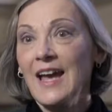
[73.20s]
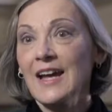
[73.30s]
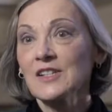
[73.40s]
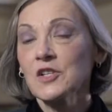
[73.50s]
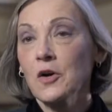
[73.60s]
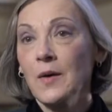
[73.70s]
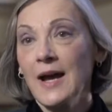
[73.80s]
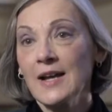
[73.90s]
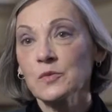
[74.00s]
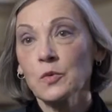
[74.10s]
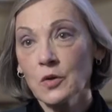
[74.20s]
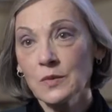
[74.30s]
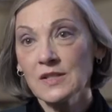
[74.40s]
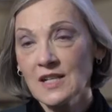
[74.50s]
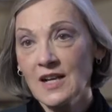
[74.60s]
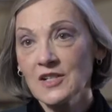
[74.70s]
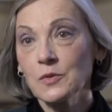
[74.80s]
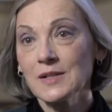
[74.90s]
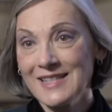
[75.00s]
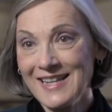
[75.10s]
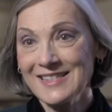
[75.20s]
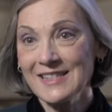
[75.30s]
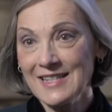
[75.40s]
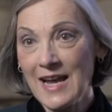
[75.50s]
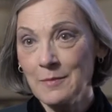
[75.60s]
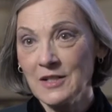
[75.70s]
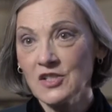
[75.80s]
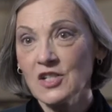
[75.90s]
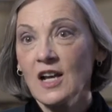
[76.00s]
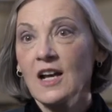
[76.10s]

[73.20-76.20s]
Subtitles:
And so as work was done to assess the damage,